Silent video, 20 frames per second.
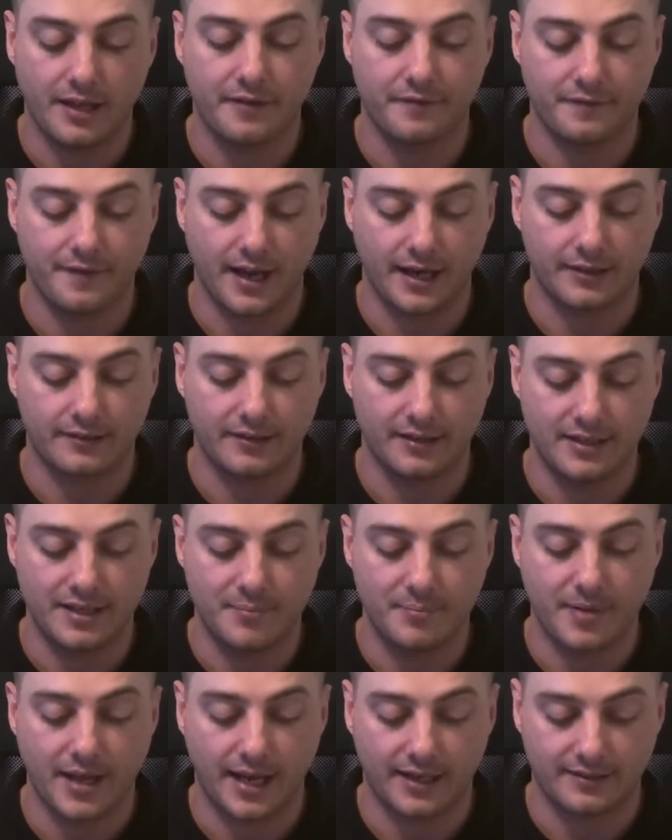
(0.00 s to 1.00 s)
factor
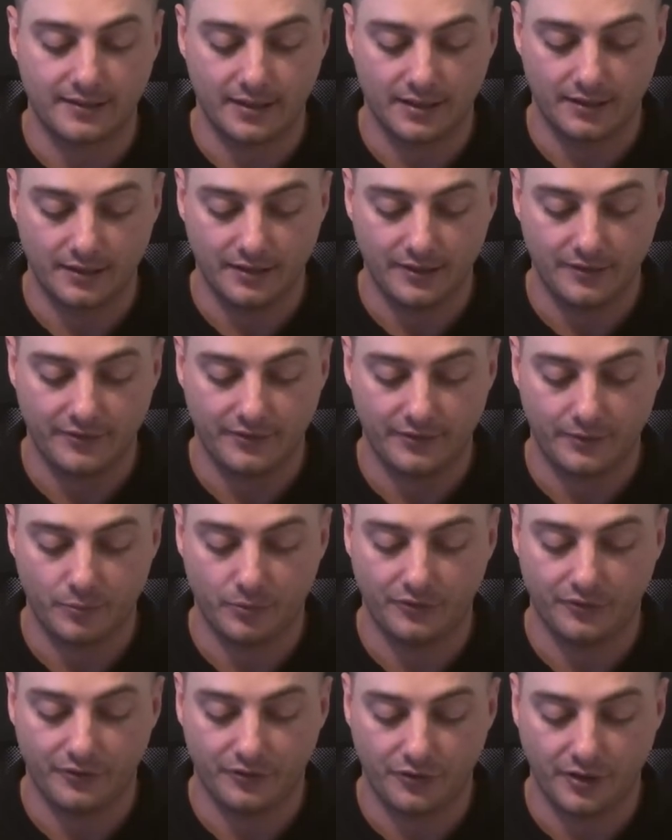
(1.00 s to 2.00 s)
impacting this
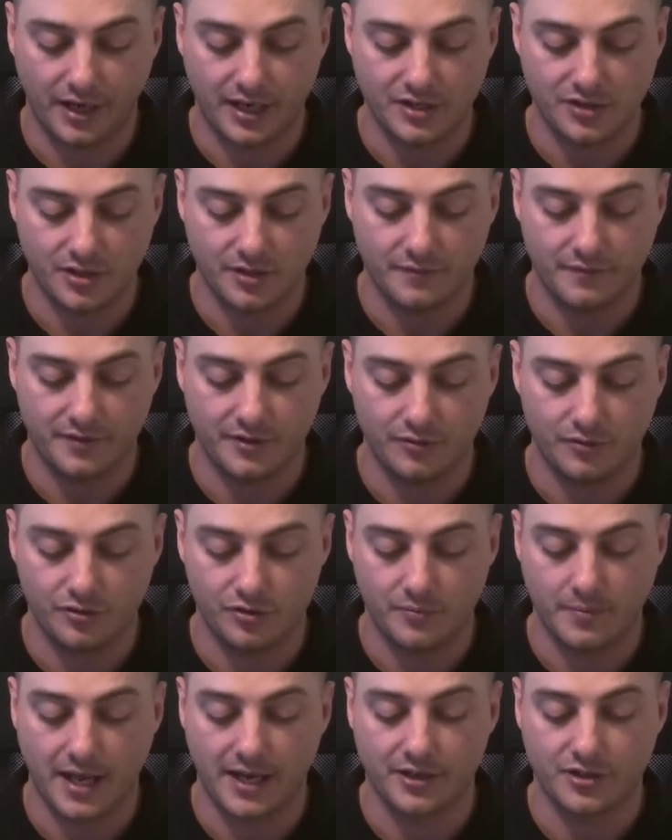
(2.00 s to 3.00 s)
was the change in
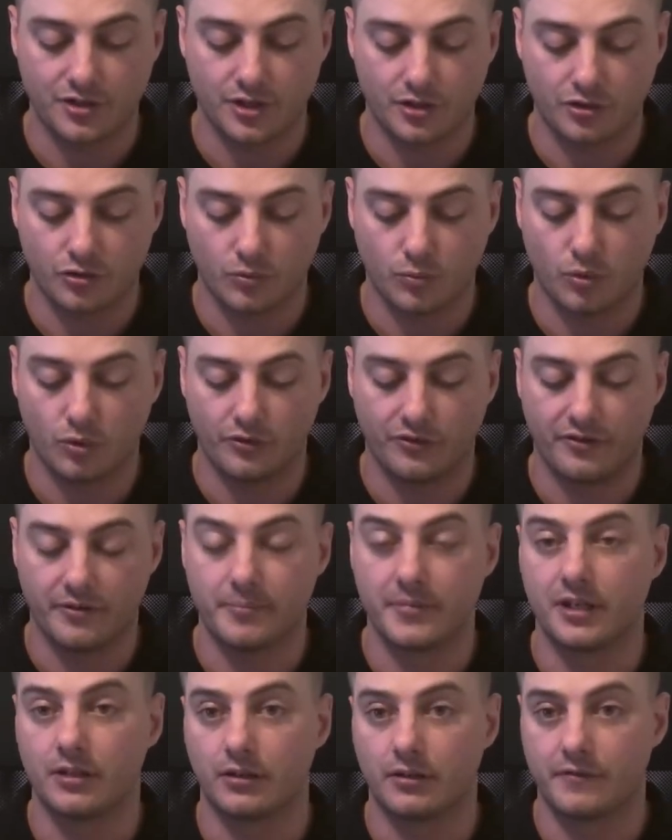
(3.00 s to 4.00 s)
village manager towards the
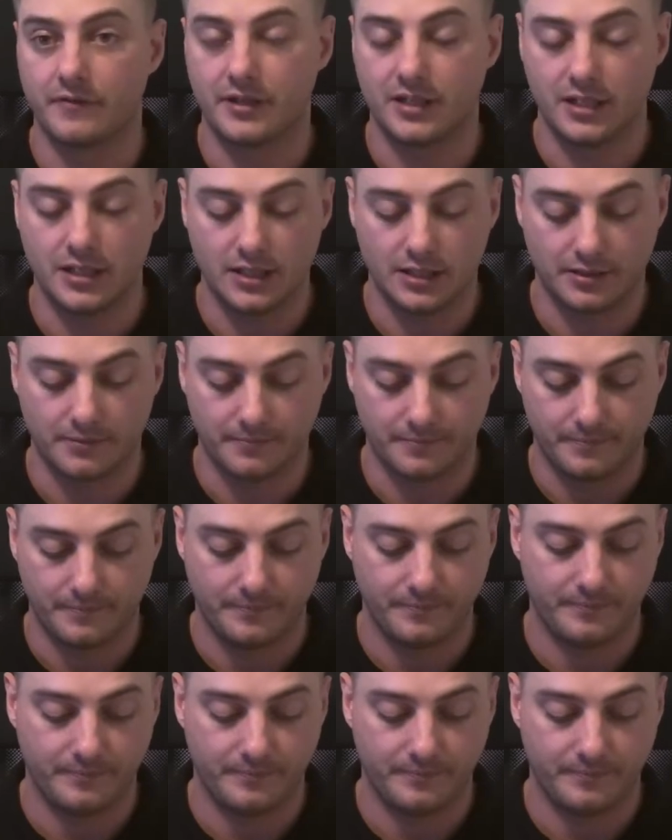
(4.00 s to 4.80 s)
middle of the year.